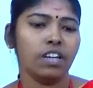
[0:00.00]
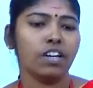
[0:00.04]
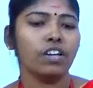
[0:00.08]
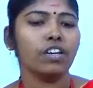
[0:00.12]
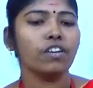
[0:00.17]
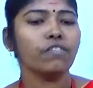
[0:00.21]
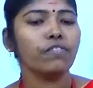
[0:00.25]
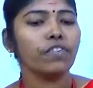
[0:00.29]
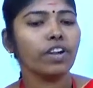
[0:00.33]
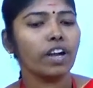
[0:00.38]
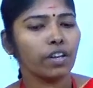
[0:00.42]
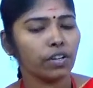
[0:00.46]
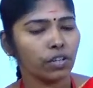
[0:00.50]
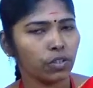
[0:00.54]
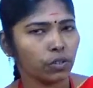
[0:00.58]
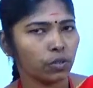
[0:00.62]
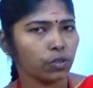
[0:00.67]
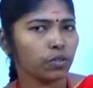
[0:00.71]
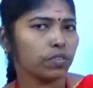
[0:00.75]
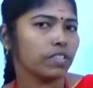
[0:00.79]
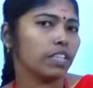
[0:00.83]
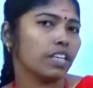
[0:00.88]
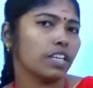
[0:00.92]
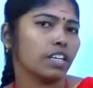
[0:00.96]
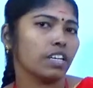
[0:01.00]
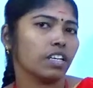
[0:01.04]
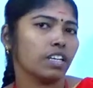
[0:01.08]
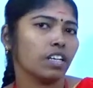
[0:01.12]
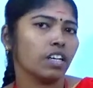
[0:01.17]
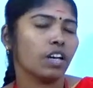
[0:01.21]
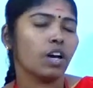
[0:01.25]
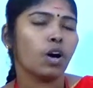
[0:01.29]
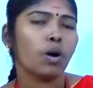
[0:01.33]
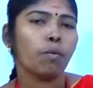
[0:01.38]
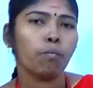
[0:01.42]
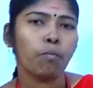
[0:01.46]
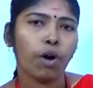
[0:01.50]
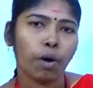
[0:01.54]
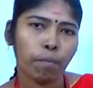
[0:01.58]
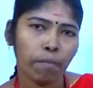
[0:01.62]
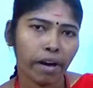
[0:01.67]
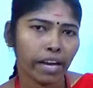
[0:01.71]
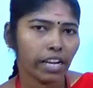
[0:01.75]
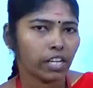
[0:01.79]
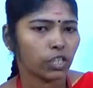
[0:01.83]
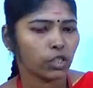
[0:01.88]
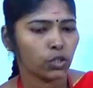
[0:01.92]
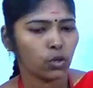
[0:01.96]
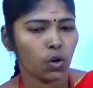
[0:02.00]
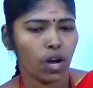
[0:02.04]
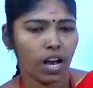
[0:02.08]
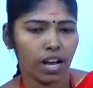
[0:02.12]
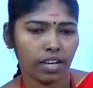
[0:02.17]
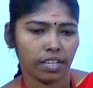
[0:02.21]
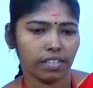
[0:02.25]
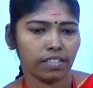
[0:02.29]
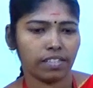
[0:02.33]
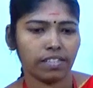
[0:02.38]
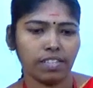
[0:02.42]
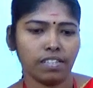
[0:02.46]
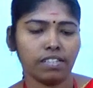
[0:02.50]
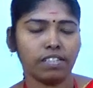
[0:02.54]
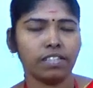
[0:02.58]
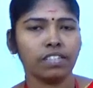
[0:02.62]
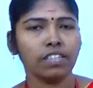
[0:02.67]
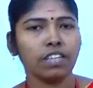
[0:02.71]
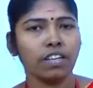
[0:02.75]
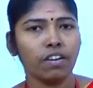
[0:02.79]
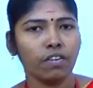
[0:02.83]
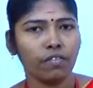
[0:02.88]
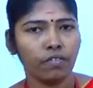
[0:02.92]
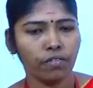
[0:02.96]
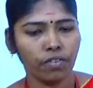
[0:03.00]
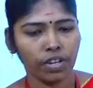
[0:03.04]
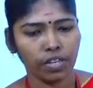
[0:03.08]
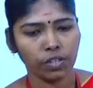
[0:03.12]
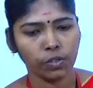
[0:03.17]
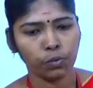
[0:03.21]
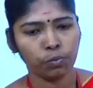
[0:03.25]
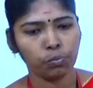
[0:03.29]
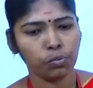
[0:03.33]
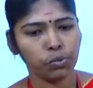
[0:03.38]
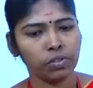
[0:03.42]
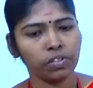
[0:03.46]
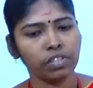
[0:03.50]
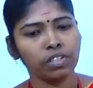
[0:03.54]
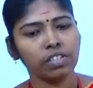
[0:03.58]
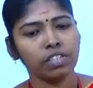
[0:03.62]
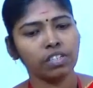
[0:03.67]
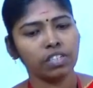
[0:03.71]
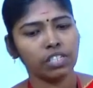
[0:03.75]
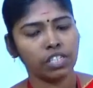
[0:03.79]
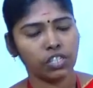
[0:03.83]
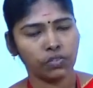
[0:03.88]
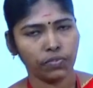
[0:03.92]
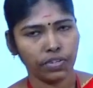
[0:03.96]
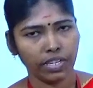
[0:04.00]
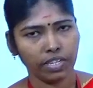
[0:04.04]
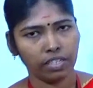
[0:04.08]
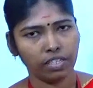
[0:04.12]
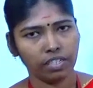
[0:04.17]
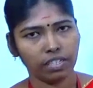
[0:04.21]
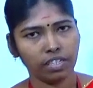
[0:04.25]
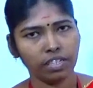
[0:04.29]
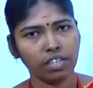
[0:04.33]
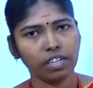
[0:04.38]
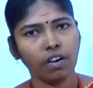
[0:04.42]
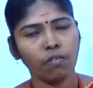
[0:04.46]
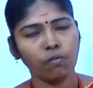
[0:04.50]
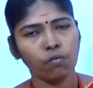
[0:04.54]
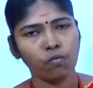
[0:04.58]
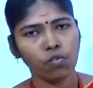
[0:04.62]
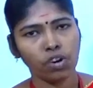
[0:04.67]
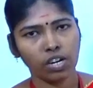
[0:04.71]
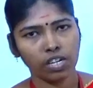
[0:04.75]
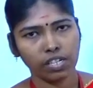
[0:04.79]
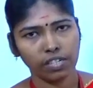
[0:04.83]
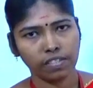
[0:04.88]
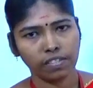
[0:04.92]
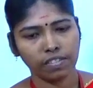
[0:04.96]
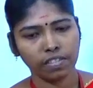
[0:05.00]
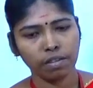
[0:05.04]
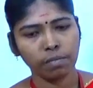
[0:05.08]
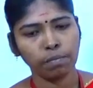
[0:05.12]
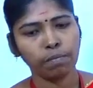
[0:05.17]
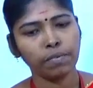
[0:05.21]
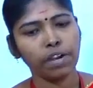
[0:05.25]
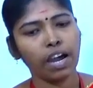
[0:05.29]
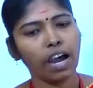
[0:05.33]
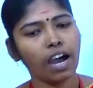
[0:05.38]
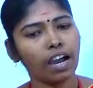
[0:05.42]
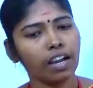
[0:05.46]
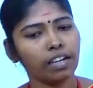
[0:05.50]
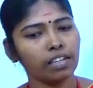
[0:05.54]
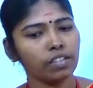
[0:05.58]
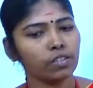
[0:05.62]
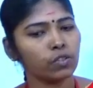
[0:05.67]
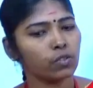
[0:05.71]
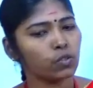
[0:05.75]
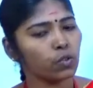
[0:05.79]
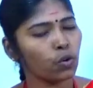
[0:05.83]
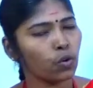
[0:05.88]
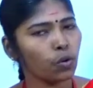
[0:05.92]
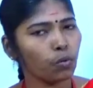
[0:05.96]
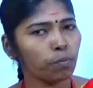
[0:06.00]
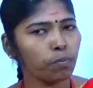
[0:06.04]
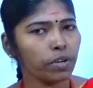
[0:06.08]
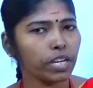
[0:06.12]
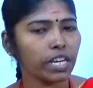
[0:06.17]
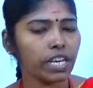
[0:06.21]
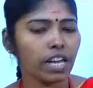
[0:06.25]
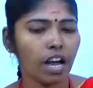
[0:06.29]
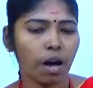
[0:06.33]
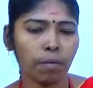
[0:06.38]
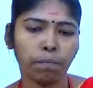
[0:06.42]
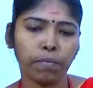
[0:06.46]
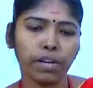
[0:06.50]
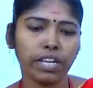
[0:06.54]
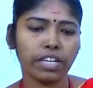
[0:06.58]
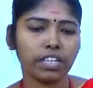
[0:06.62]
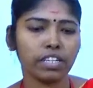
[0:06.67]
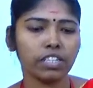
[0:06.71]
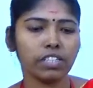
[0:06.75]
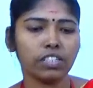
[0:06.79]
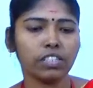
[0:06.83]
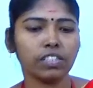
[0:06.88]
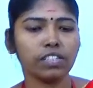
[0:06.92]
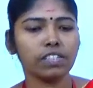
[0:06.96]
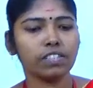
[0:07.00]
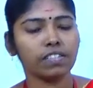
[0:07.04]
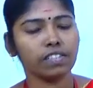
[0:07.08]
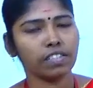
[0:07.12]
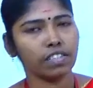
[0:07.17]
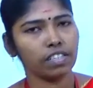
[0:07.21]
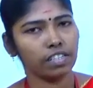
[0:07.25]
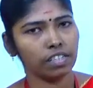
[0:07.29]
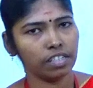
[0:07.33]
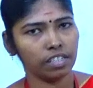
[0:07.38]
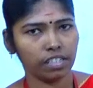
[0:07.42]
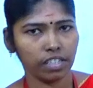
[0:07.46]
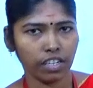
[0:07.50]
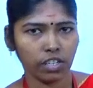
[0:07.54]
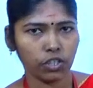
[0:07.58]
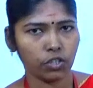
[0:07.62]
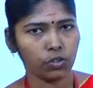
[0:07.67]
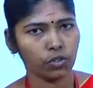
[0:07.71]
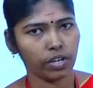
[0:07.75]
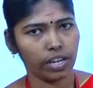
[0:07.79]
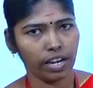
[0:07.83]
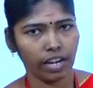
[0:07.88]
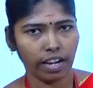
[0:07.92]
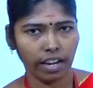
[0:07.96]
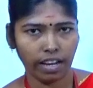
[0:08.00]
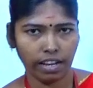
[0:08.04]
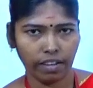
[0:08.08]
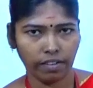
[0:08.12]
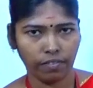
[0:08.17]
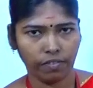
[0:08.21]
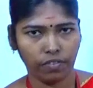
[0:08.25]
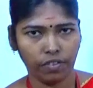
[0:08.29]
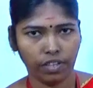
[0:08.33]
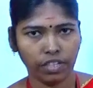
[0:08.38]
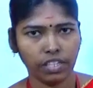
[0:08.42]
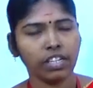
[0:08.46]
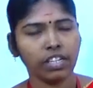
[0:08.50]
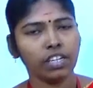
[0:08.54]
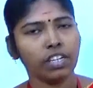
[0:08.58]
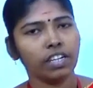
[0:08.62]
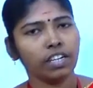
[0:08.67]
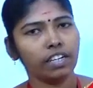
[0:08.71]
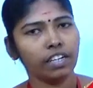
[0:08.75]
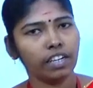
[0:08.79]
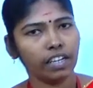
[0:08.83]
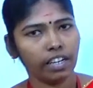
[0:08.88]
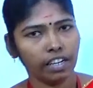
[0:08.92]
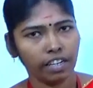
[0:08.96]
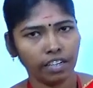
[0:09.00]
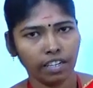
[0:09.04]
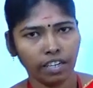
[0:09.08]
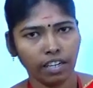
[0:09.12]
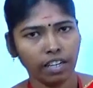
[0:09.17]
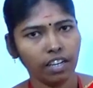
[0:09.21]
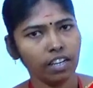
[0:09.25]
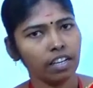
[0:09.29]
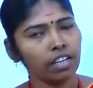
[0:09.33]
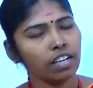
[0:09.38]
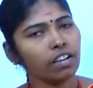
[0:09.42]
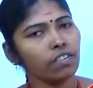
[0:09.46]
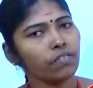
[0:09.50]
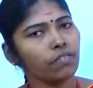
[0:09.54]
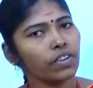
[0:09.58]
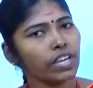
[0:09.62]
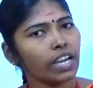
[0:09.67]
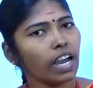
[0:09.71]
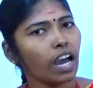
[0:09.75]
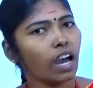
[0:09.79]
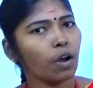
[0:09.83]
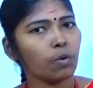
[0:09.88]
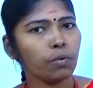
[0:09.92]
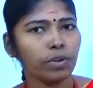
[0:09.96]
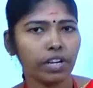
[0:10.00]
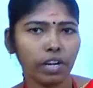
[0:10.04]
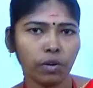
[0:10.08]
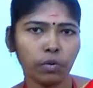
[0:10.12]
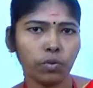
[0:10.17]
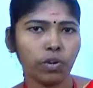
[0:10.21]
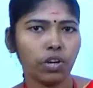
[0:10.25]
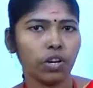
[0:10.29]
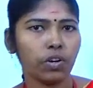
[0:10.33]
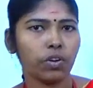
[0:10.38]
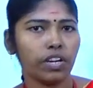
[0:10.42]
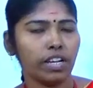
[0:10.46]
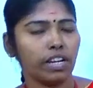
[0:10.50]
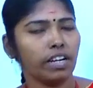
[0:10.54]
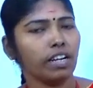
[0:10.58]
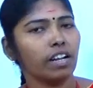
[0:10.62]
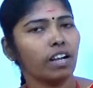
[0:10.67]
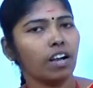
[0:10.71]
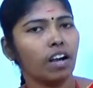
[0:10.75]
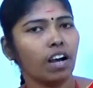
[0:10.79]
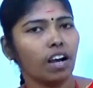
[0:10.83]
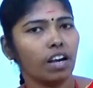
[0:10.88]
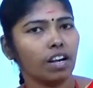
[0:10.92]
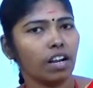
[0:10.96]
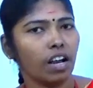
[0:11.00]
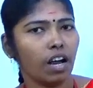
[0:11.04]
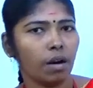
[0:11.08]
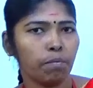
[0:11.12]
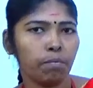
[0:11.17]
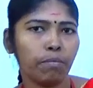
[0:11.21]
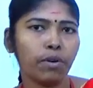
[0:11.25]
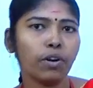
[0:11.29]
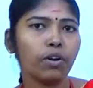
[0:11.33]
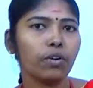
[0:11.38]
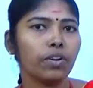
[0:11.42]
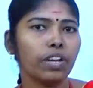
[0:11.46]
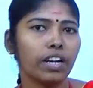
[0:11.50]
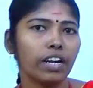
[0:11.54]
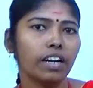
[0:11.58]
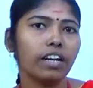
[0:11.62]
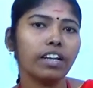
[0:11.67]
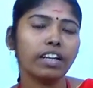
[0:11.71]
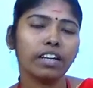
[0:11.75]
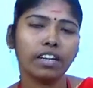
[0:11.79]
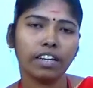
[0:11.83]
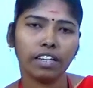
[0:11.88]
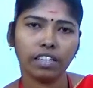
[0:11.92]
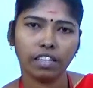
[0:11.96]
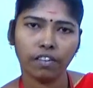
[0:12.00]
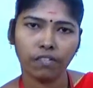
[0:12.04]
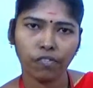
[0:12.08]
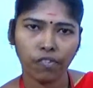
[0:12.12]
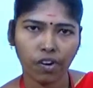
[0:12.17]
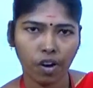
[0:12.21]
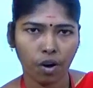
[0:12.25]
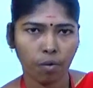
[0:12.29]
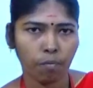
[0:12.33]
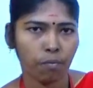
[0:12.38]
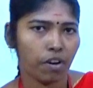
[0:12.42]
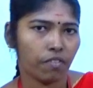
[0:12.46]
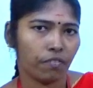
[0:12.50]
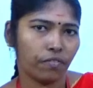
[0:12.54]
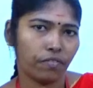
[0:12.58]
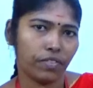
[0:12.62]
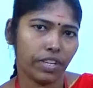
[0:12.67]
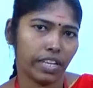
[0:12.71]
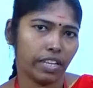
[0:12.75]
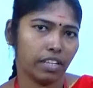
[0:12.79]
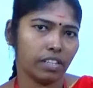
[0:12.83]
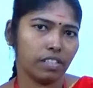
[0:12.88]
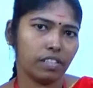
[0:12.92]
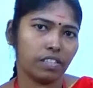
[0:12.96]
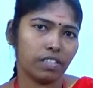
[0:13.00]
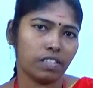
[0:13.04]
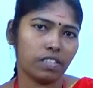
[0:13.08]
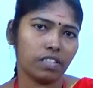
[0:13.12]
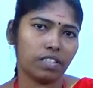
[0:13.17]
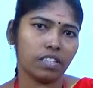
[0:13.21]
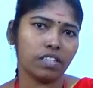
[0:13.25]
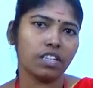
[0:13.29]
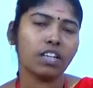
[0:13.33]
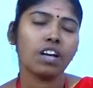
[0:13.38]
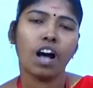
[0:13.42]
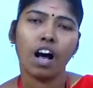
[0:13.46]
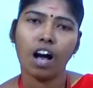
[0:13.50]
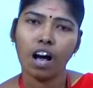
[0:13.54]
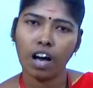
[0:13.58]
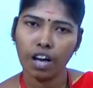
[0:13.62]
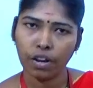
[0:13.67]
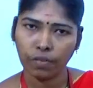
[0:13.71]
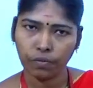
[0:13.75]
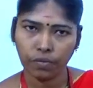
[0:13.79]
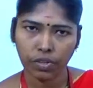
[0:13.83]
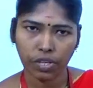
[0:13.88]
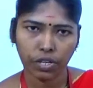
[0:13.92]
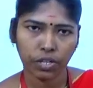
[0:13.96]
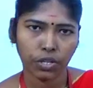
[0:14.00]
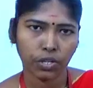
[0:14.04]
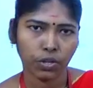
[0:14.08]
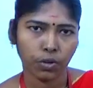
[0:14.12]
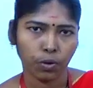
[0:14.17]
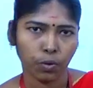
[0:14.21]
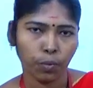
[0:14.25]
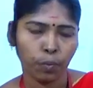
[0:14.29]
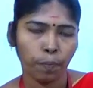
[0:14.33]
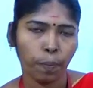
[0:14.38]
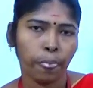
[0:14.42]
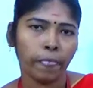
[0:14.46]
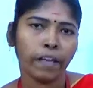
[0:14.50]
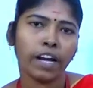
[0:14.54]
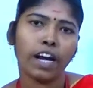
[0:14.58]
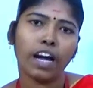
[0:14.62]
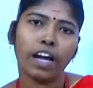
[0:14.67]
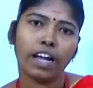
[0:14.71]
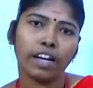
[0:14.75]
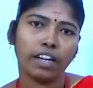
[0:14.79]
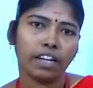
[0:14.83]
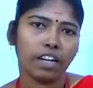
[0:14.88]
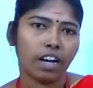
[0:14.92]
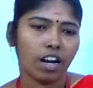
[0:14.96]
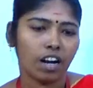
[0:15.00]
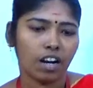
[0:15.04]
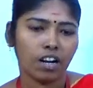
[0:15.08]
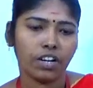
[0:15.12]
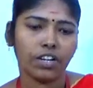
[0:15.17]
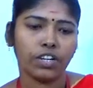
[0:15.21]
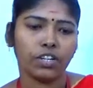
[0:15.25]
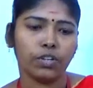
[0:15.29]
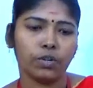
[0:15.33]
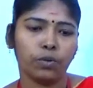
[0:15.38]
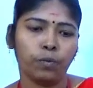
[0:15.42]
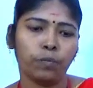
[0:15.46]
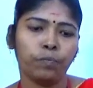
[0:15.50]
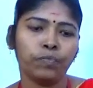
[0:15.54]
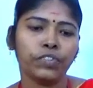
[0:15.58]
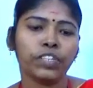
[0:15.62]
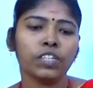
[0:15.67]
If you are using mobile to access Facebook, Twitter, WhatsApp and so many applications in day-to-day life, data we have downloaded or uploaded in the form of text or video and audio.